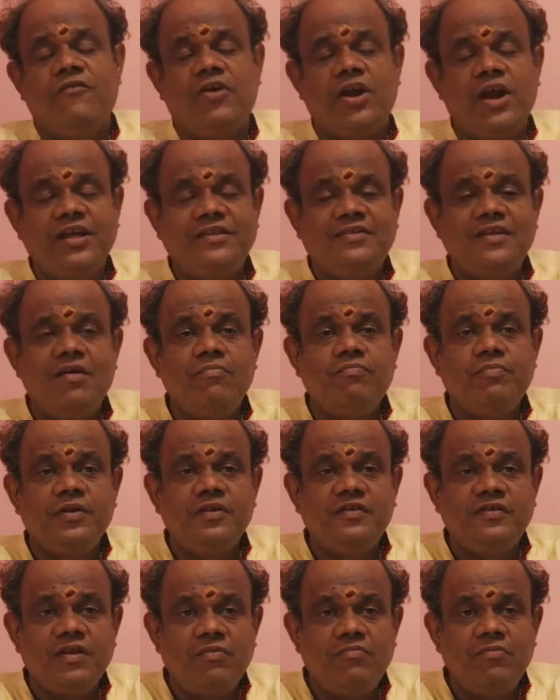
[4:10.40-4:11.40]
For
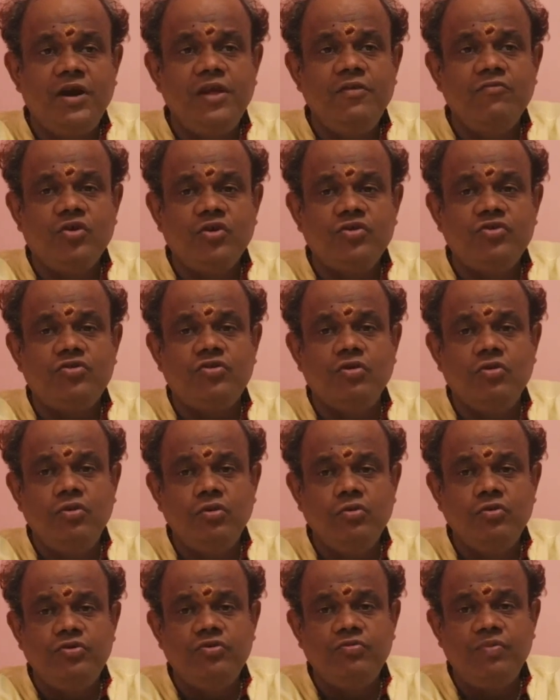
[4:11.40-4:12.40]
example, somebody wants to
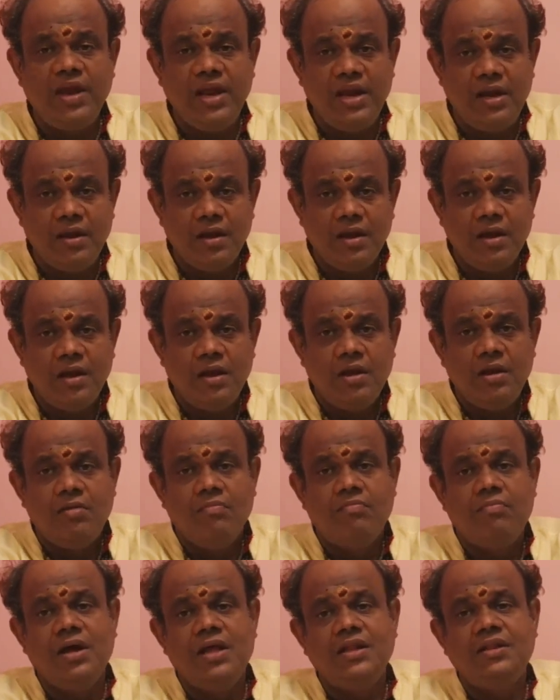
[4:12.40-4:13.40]
lose weight,
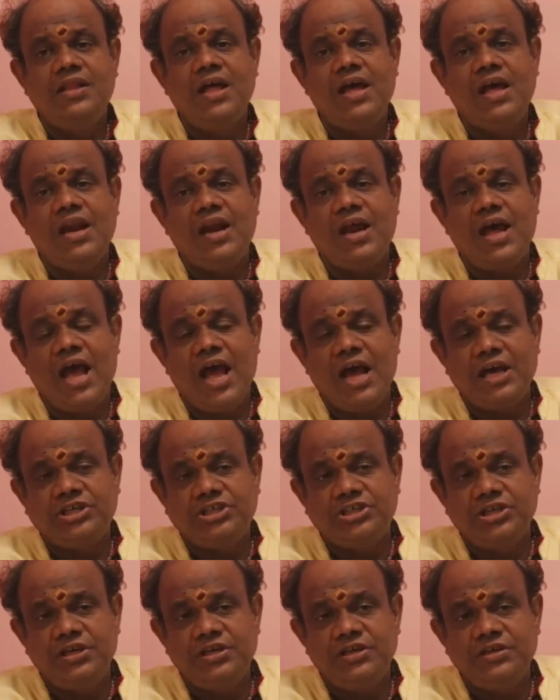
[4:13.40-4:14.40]
but their
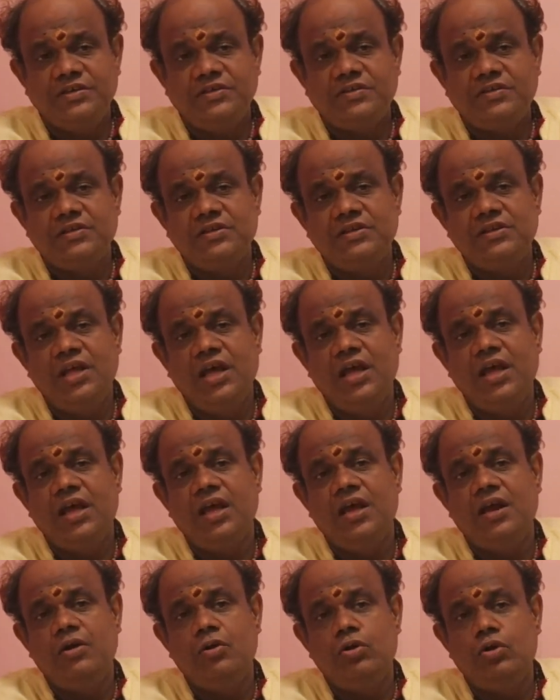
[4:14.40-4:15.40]
action is
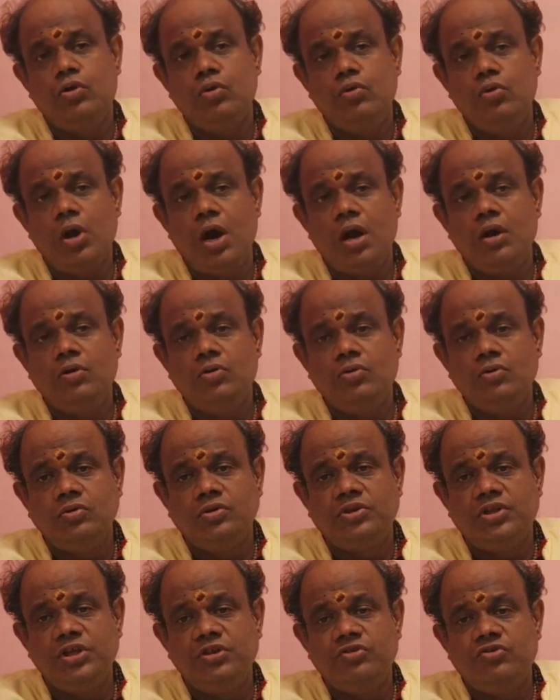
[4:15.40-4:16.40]
they do not
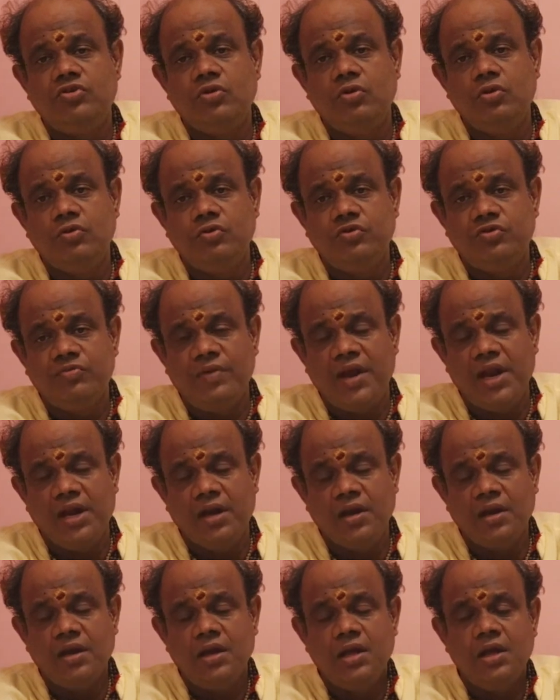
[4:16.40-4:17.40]
do things to lose
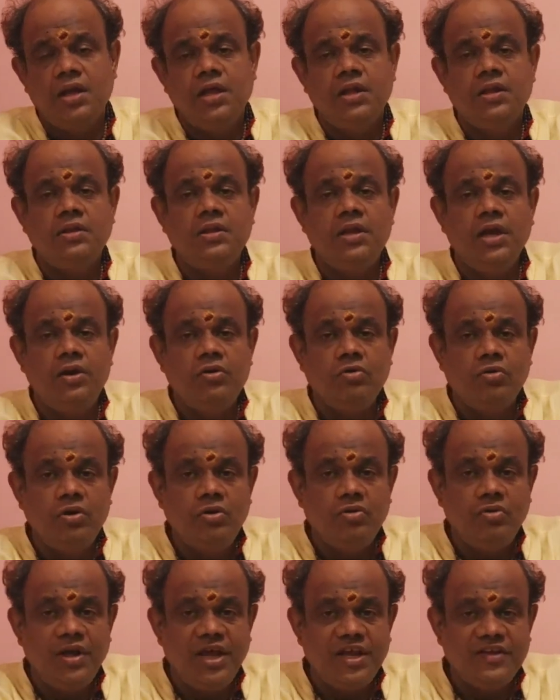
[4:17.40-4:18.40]
weight. They
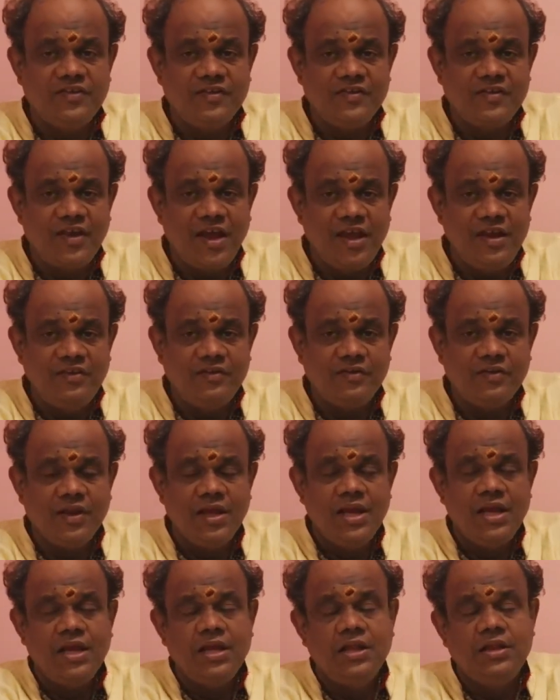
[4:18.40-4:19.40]
don't do exercise.